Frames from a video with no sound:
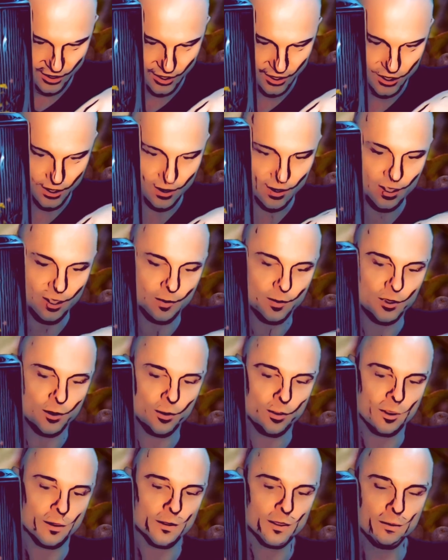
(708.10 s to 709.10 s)
that you can
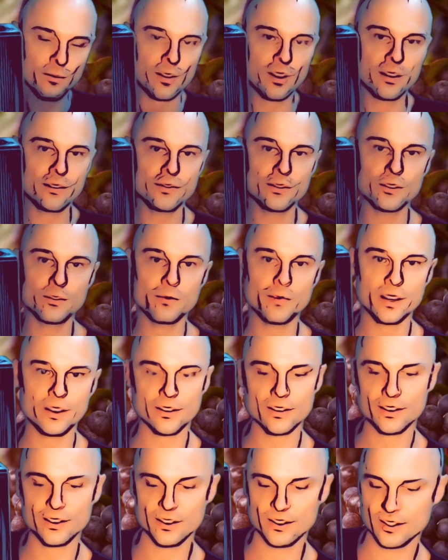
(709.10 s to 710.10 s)
absorb the raw food
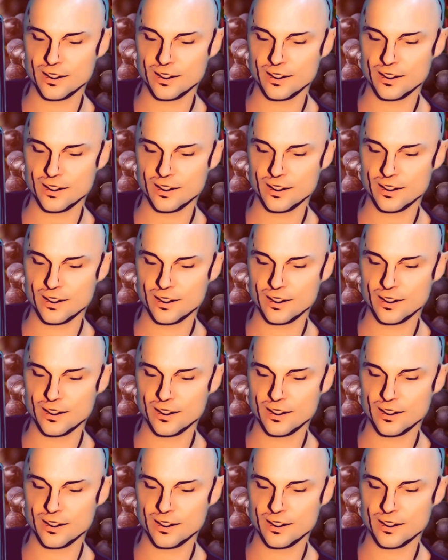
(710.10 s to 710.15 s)
better,